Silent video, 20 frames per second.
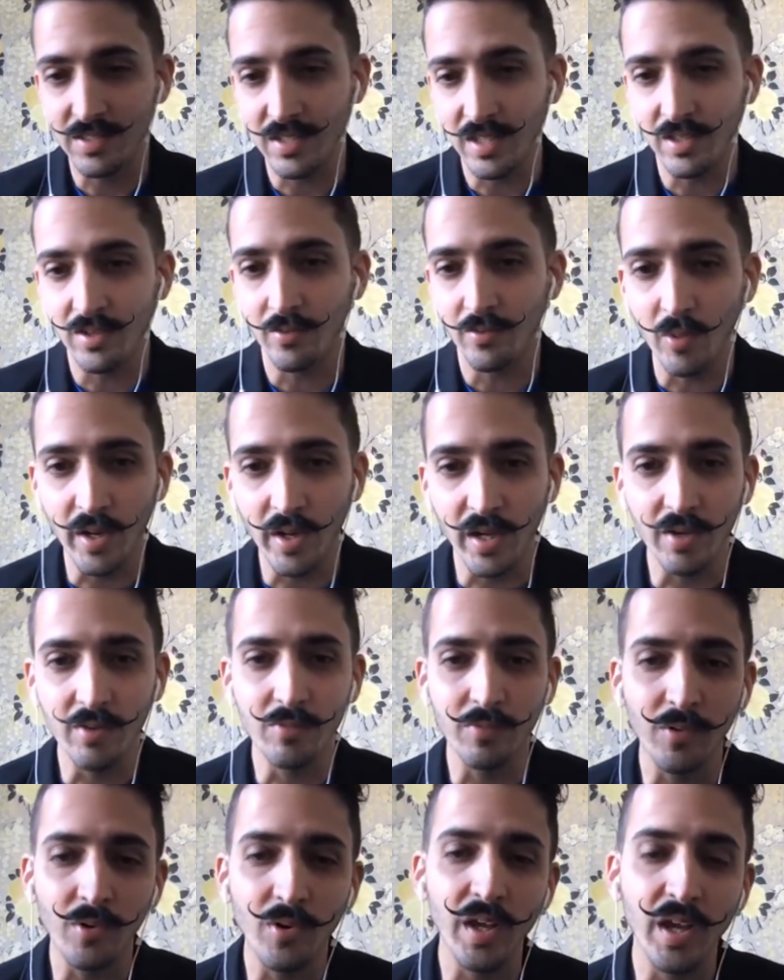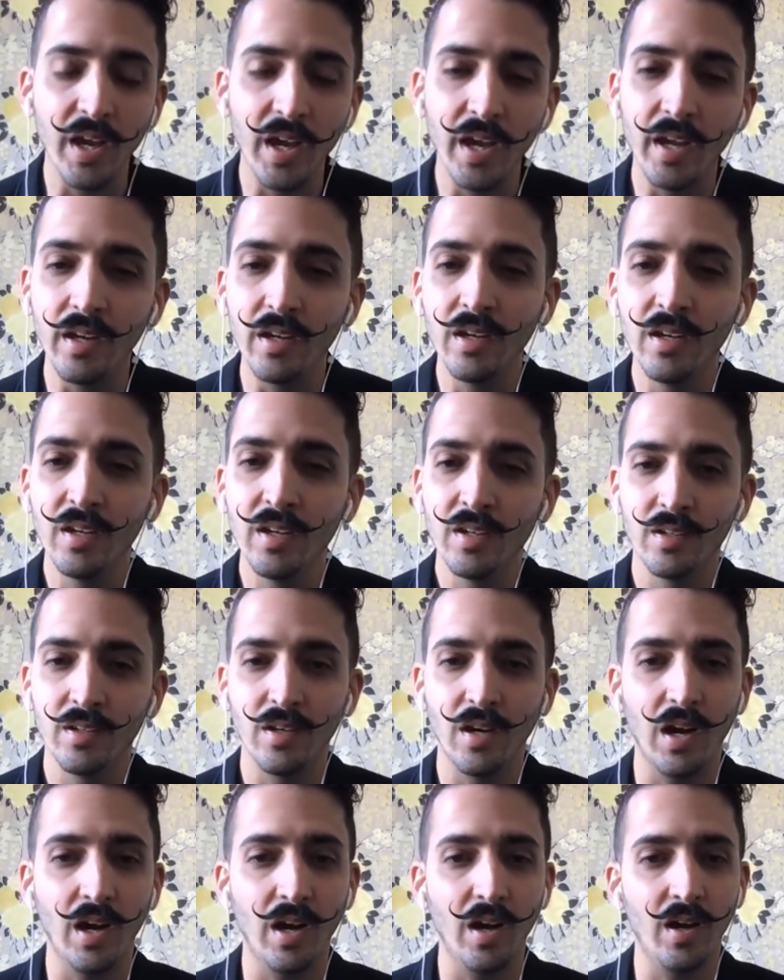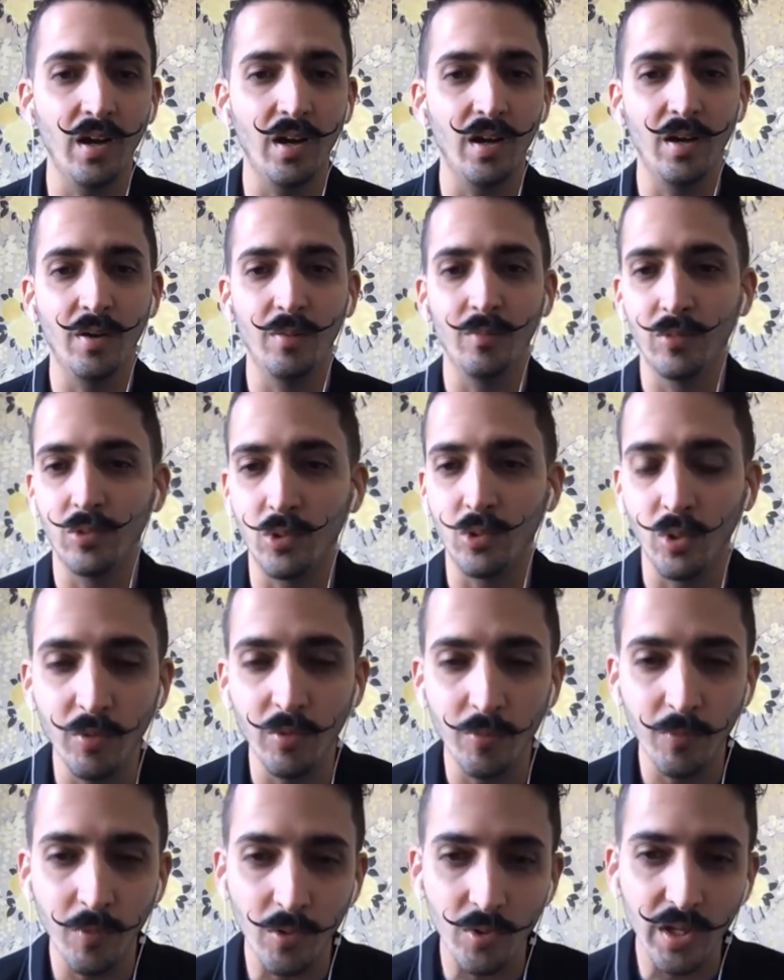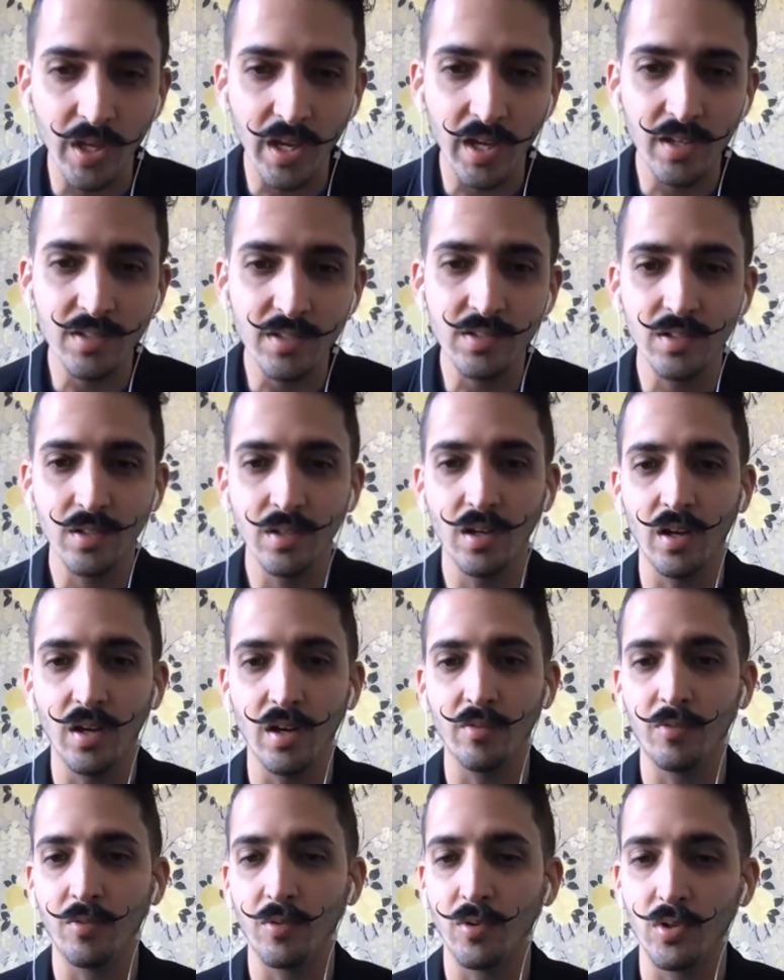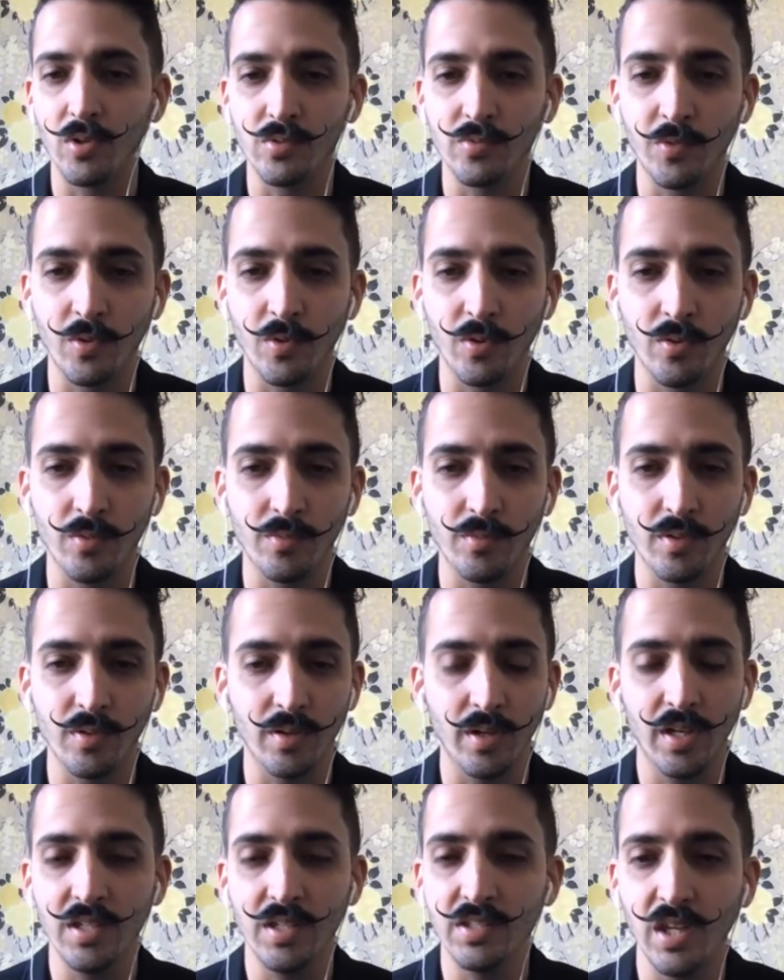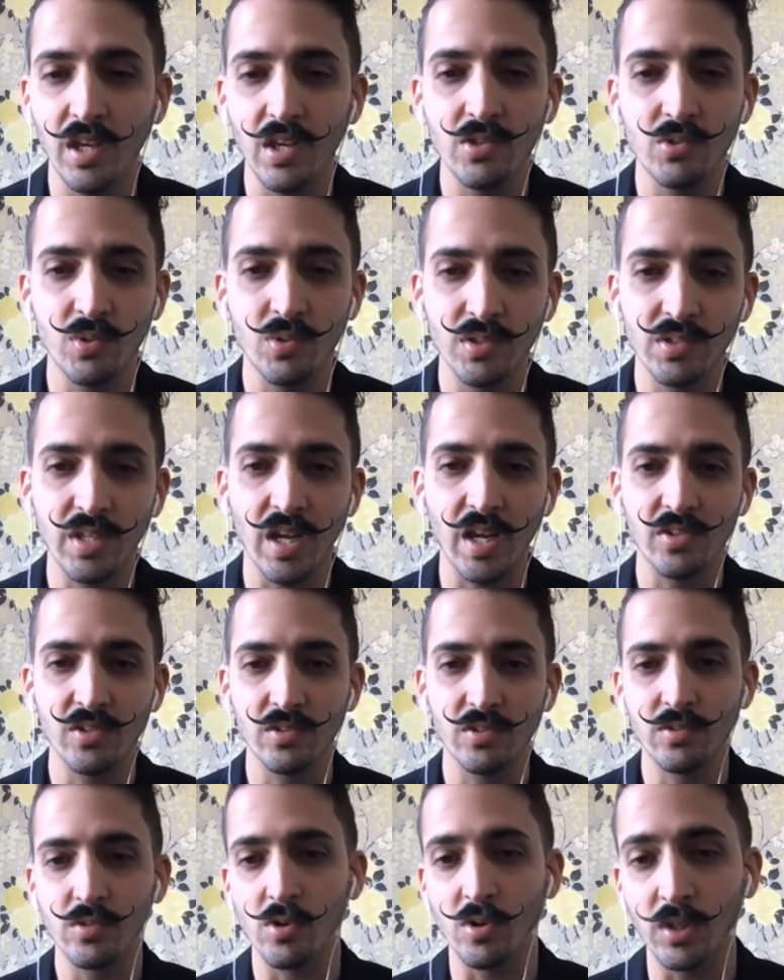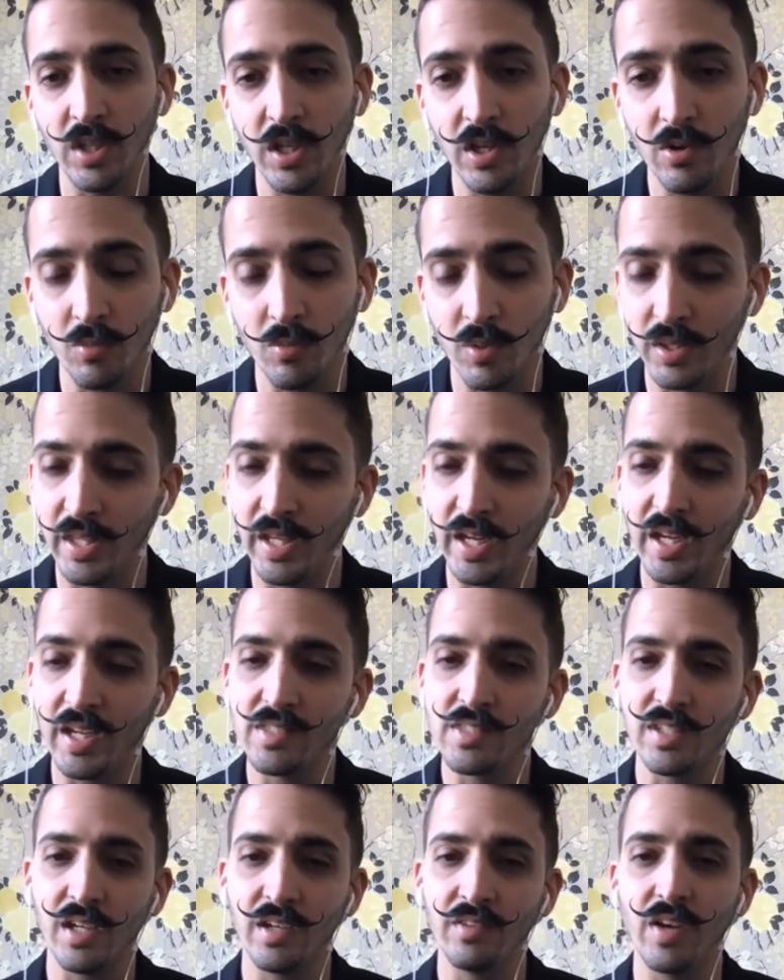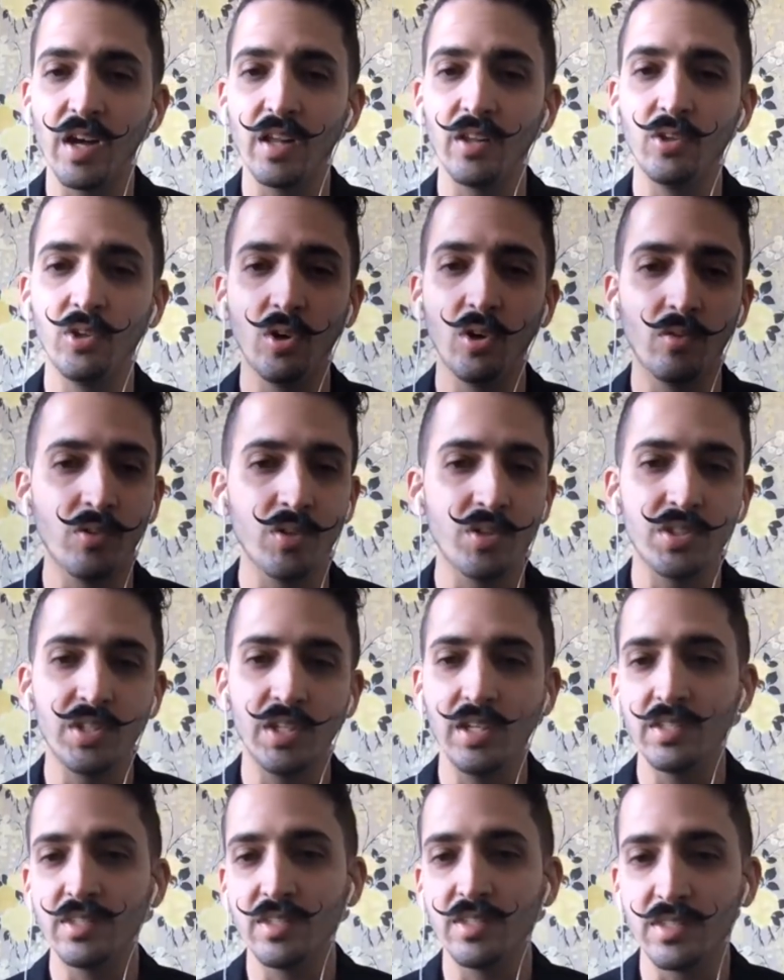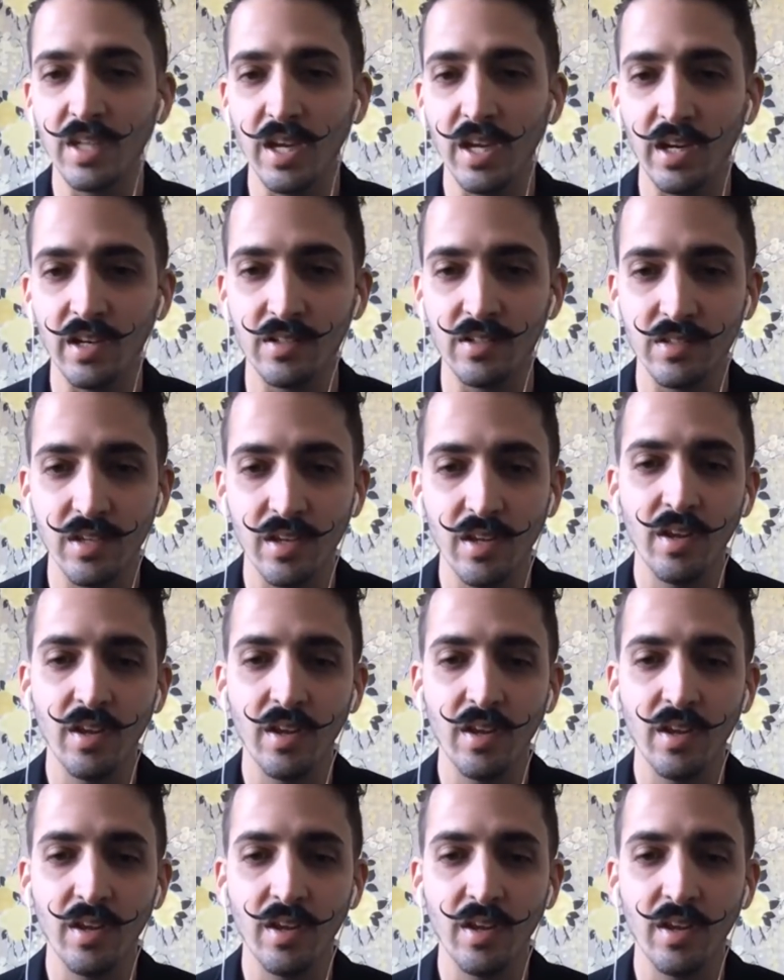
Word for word: of waiting 48 um, three four days uh, for for ACH transactions to clear when they can send value overseas in seconds.